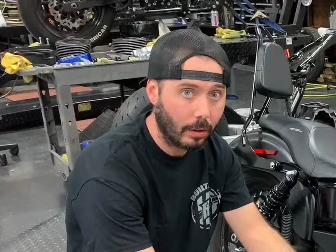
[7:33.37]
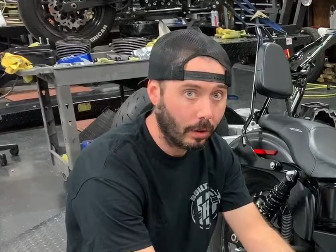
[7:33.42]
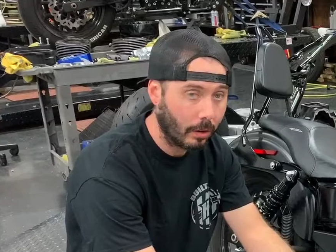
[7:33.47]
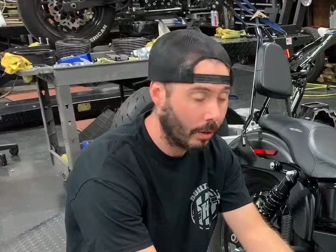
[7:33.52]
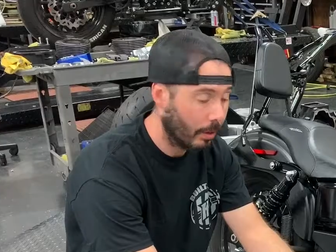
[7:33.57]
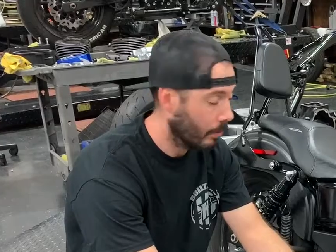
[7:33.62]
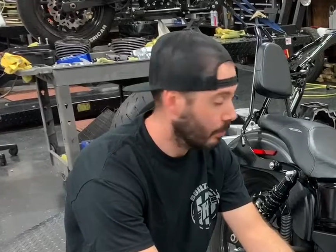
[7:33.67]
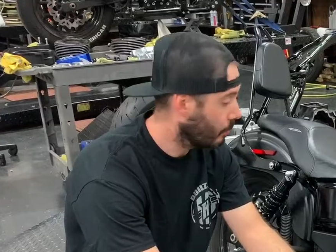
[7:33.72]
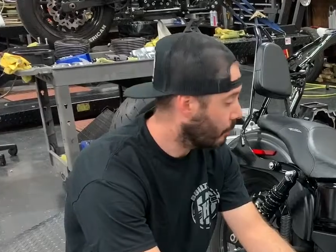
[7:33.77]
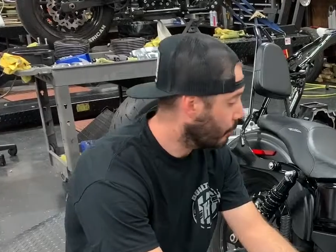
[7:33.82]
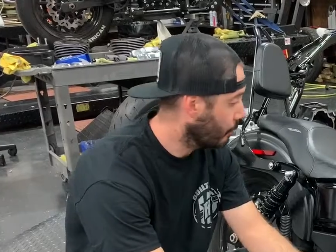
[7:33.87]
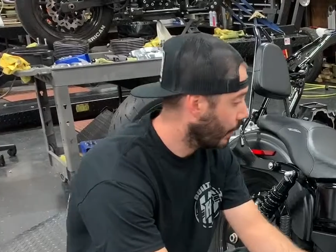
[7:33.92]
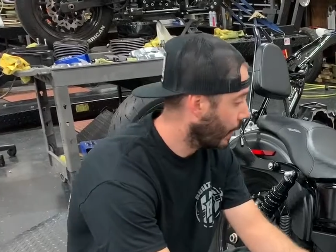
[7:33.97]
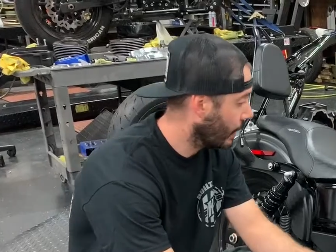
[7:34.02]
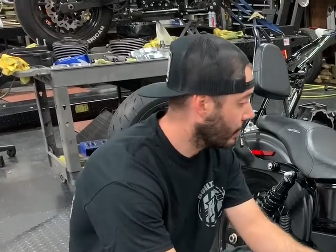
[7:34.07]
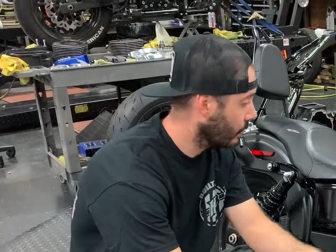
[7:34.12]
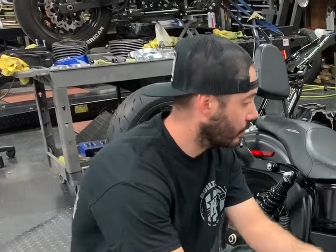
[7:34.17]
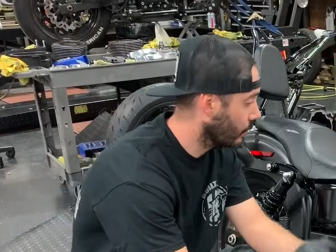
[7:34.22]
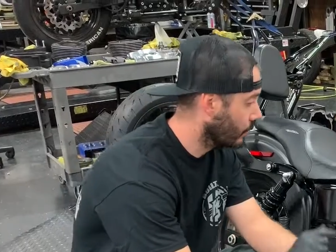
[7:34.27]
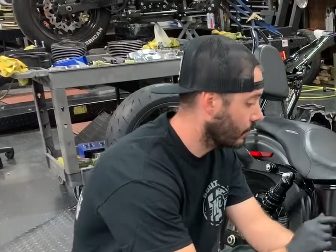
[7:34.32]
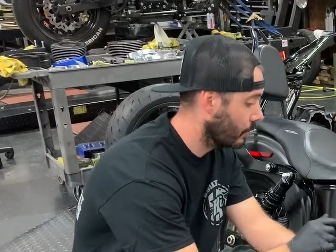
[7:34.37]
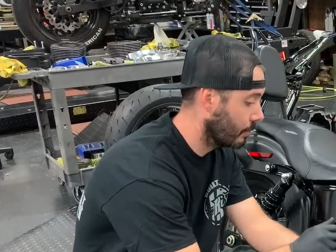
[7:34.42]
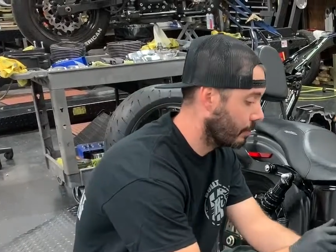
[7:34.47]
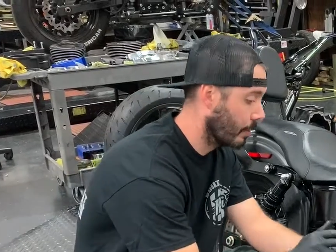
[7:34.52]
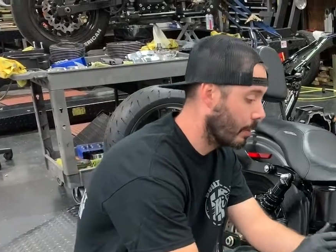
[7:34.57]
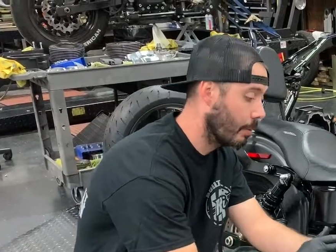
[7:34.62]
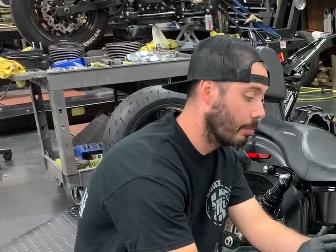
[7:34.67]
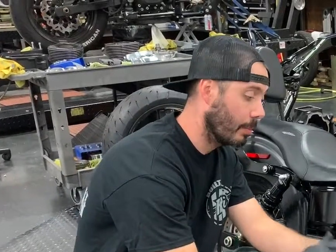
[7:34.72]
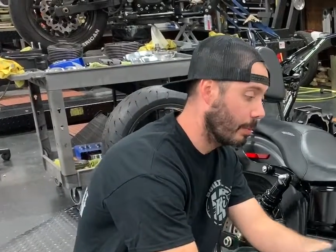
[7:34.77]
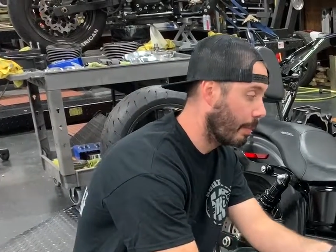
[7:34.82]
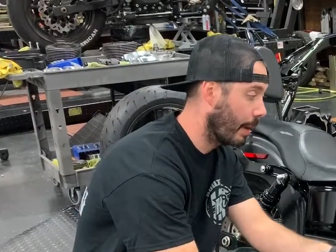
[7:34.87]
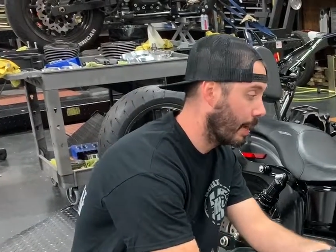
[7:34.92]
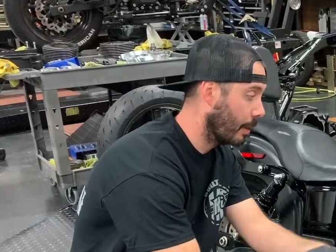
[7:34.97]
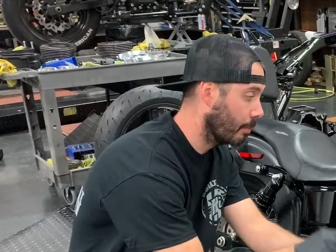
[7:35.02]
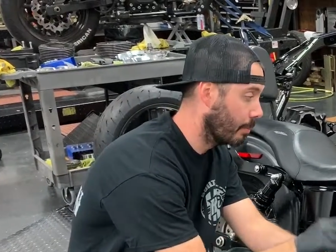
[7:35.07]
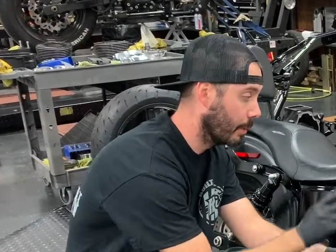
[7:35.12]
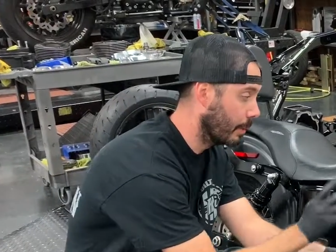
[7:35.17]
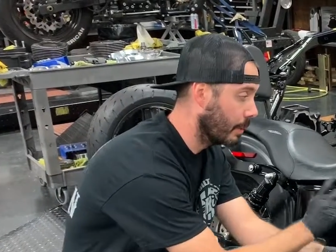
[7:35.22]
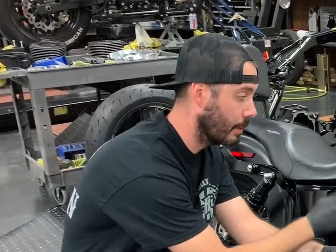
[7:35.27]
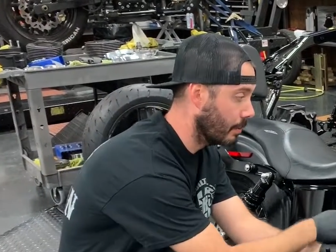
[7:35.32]
on our fasteners from the back
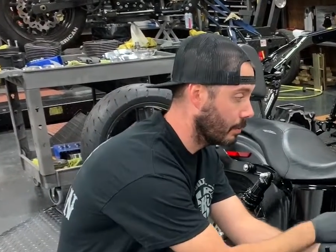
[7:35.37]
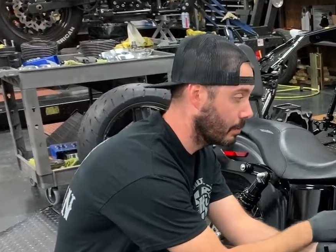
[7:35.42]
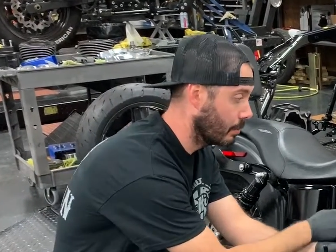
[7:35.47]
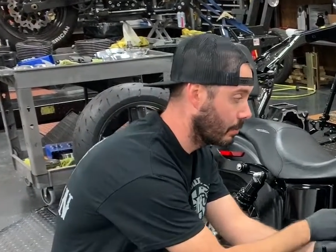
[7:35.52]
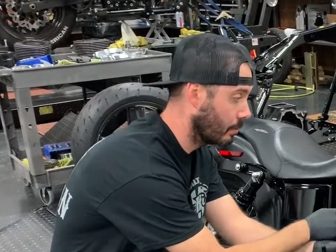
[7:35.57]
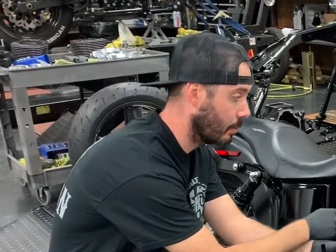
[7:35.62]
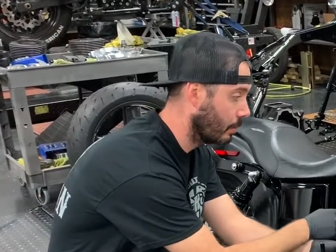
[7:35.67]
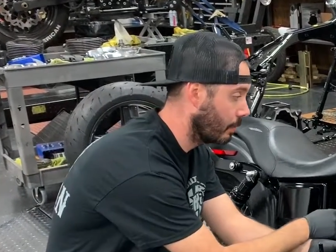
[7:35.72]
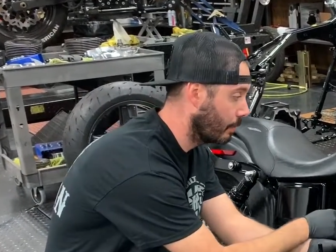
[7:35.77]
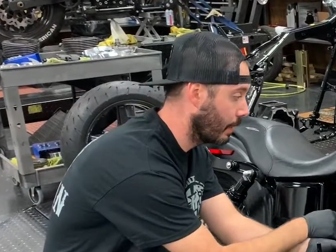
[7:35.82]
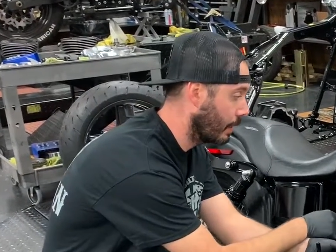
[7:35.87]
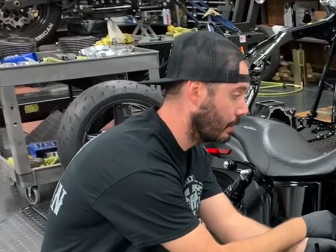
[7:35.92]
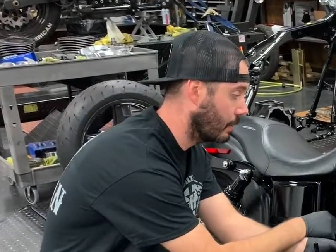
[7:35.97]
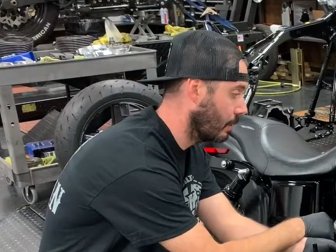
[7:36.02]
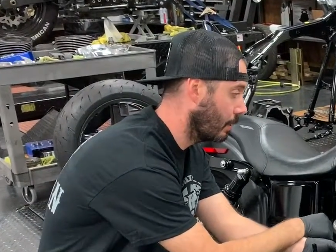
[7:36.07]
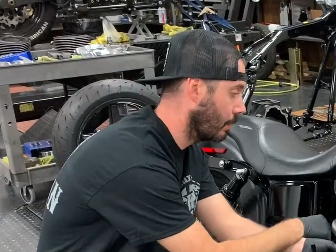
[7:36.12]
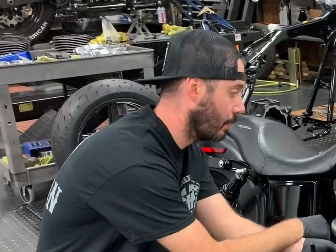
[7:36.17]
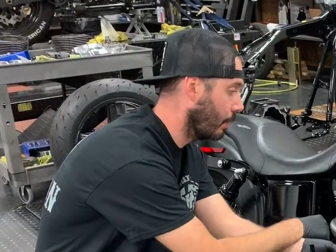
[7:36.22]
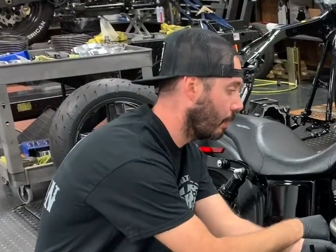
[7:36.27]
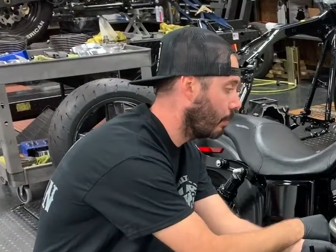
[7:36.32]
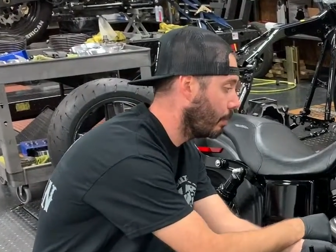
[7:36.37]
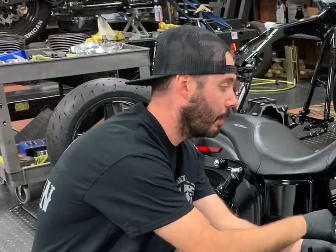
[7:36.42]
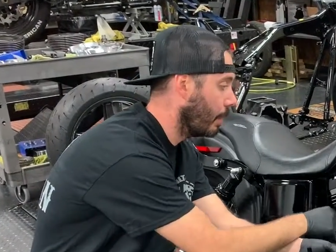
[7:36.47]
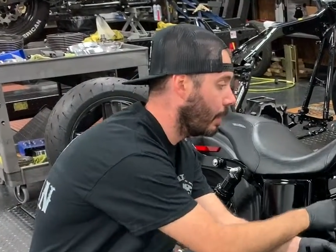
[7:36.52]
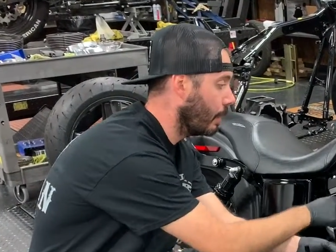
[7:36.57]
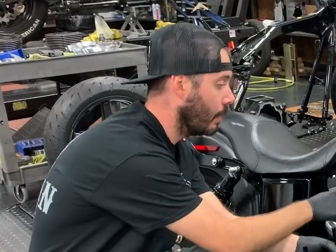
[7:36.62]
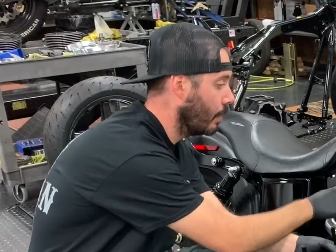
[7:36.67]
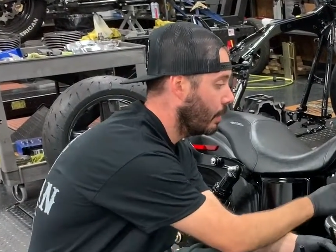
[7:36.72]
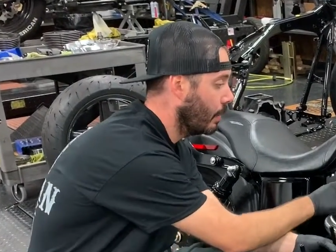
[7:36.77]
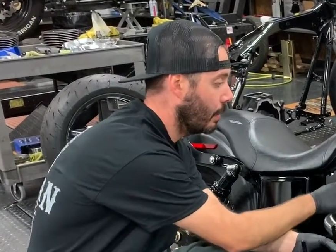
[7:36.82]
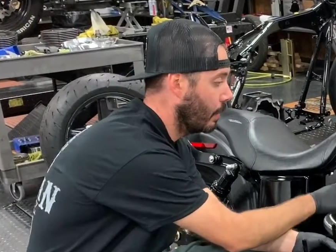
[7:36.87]
plate to the face of the throttle body.